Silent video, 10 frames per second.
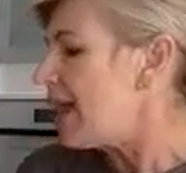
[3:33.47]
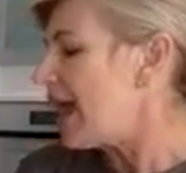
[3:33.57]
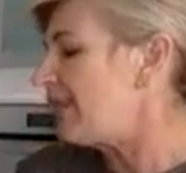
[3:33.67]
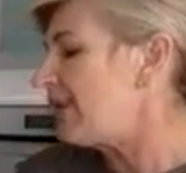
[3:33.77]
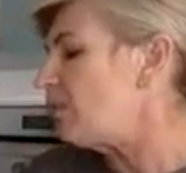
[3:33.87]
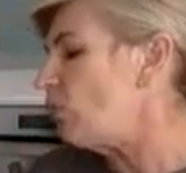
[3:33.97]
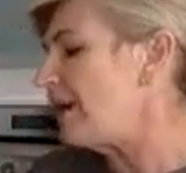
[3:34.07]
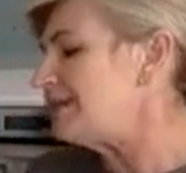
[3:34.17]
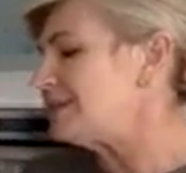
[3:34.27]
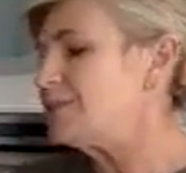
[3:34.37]
And then
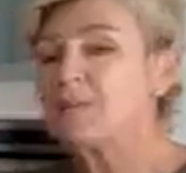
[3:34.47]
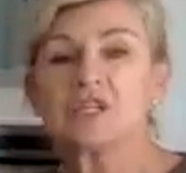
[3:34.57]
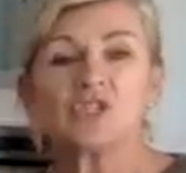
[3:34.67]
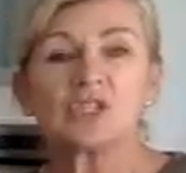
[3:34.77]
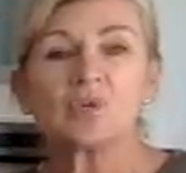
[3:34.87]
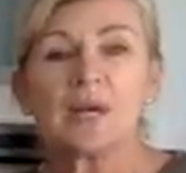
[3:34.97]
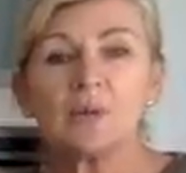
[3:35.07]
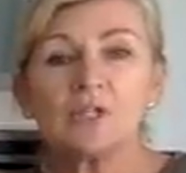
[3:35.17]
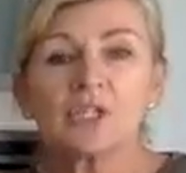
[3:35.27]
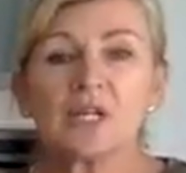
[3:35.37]
once the mixture's ready,
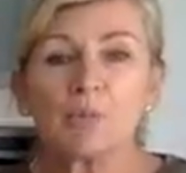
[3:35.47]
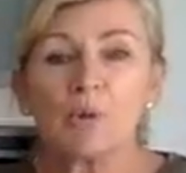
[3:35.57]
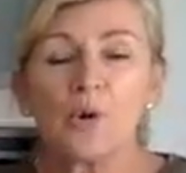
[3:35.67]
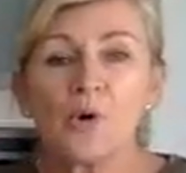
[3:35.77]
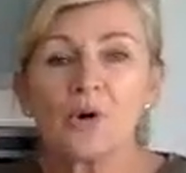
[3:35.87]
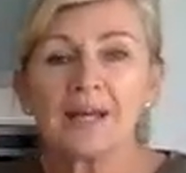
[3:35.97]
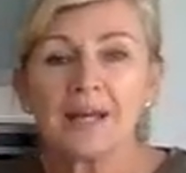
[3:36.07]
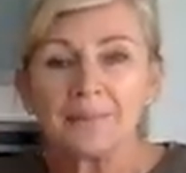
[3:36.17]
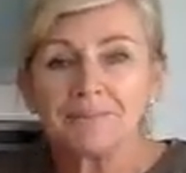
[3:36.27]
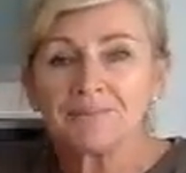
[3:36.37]
we're just going to pour it
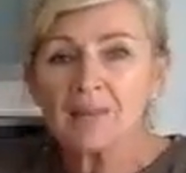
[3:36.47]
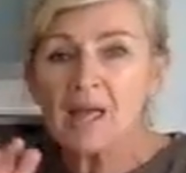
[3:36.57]
in